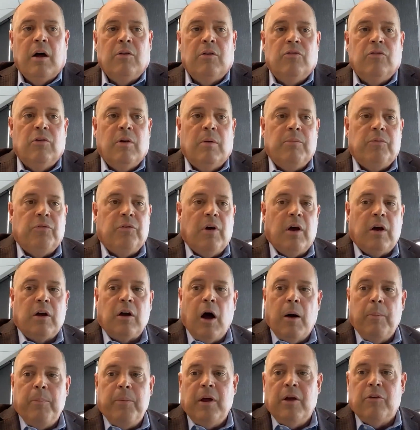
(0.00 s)
Jim's
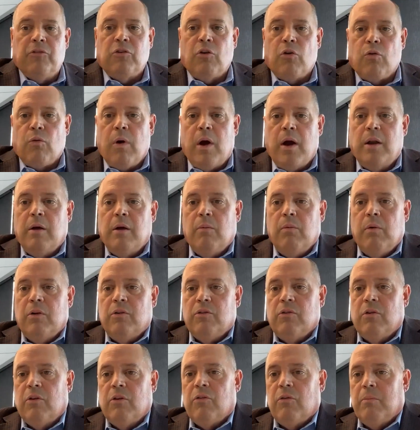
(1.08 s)
company has created,
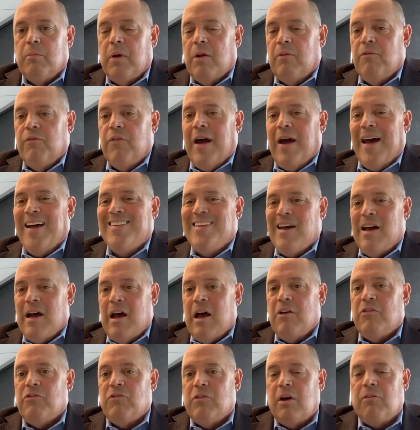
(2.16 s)
which has been
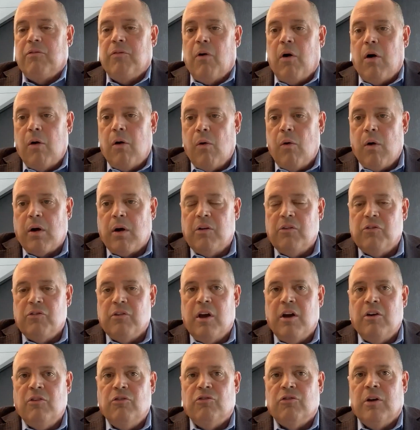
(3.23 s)
fantastic for our
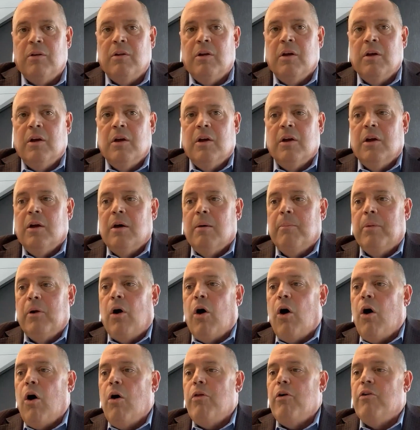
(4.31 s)
organization. But
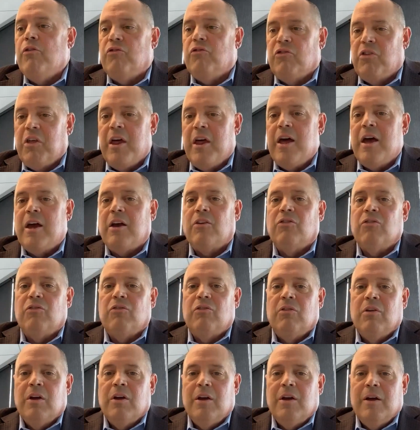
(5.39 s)
all those things,
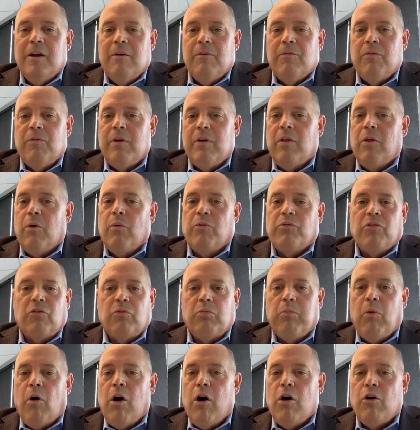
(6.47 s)
either it was a
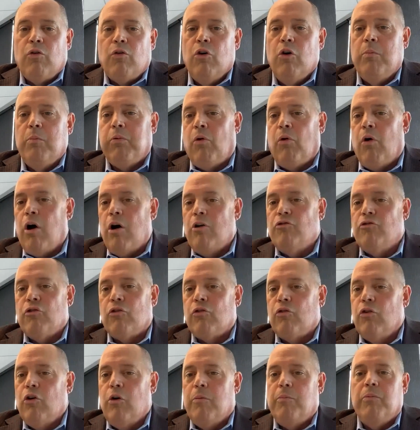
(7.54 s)
small group, larger
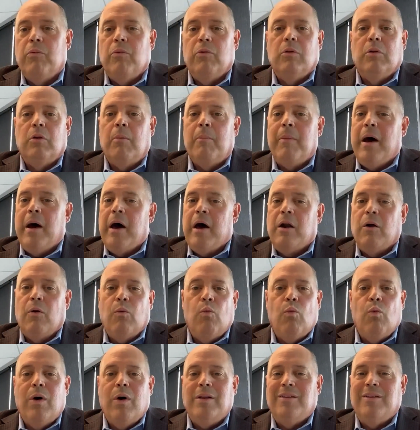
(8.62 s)
group, no matter
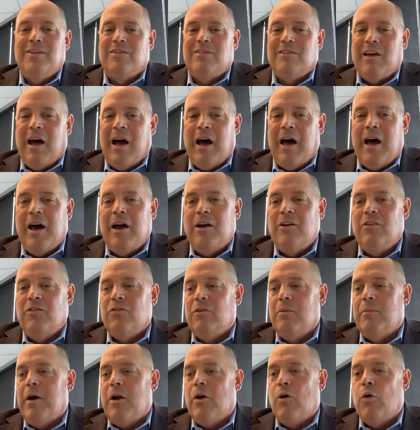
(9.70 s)
what size,
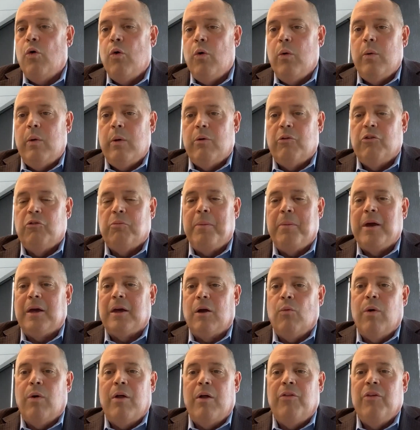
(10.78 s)
no matter who we were
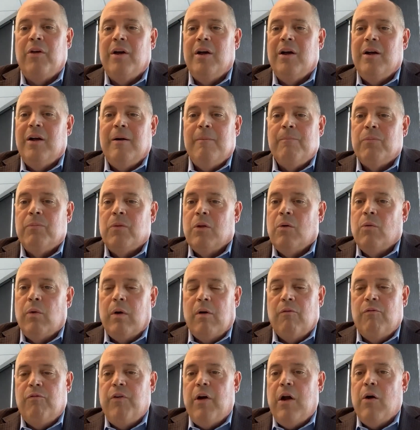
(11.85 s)
speaking with, we
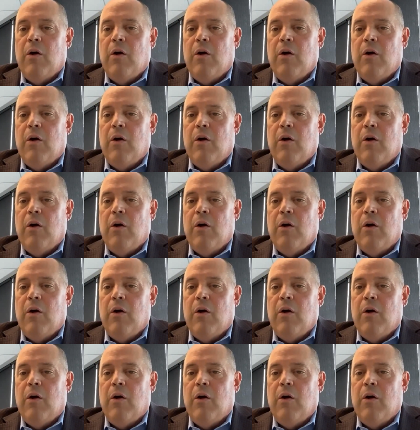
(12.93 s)
were